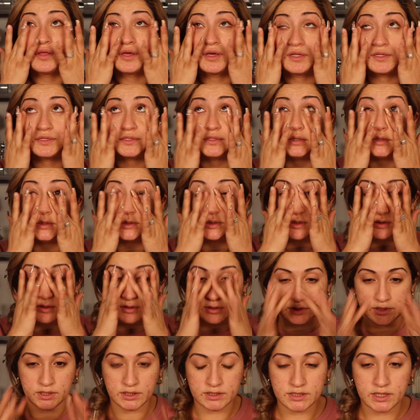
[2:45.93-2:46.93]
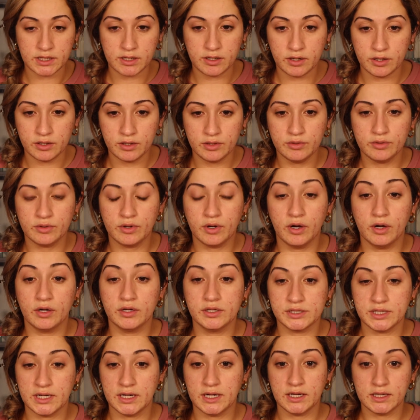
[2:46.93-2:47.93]
think it's these contacts. I got new
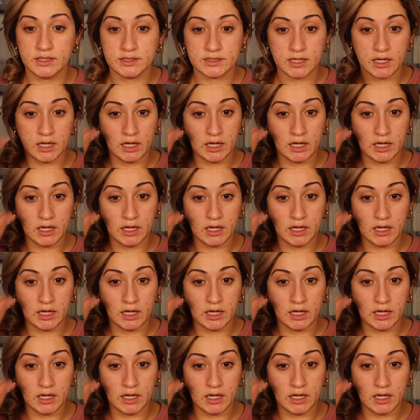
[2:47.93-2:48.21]
contacts